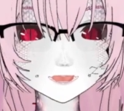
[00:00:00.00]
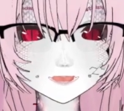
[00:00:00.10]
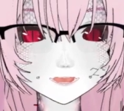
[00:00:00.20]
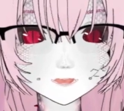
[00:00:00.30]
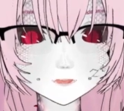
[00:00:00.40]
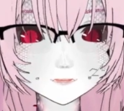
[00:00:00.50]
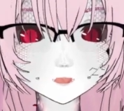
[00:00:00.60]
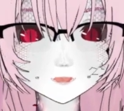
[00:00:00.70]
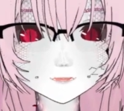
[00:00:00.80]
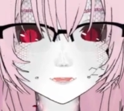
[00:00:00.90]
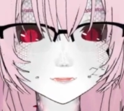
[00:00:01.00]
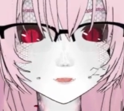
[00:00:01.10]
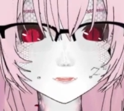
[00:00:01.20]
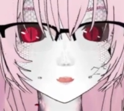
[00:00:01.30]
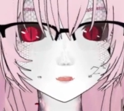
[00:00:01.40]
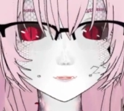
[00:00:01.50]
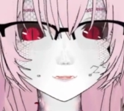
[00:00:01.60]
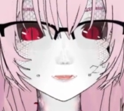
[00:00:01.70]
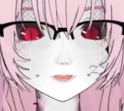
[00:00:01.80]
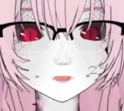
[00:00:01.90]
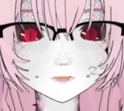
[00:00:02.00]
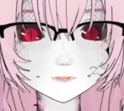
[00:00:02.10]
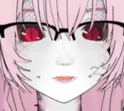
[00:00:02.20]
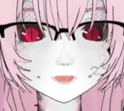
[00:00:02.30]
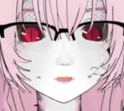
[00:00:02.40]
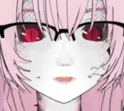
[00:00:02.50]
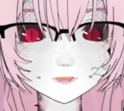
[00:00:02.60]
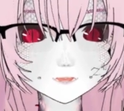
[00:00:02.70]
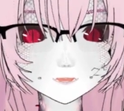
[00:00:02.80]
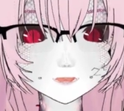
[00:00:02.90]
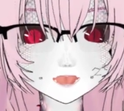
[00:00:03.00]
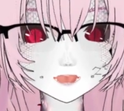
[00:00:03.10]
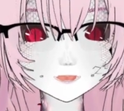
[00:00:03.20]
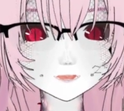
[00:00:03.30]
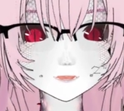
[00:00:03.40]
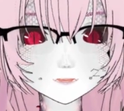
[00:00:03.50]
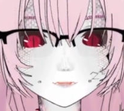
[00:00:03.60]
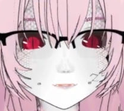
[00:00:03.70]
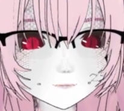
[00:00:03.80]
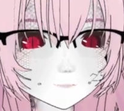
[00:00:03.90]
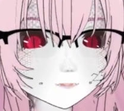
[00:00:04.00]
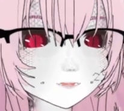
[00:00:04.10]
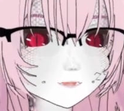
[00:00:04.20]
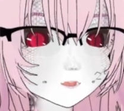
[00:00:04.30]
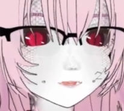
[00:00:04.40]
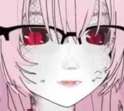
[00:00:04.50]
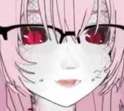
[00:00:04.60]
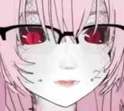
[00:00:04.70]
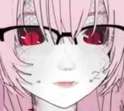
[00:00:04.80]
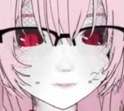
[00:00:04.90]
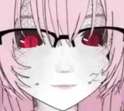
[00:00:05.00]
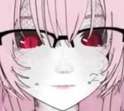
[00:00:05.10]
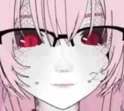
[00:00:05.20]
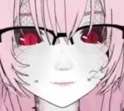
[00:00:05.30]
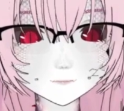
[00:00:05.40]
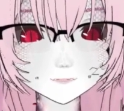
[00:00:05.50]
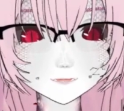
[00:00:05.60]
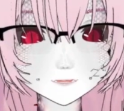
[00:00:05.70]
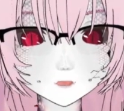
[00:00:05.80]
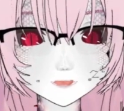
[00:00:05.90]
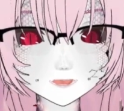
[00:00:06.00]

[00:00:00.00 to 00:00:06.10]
We next move to Water 7 in the Grand Line, Frankie's hometown, where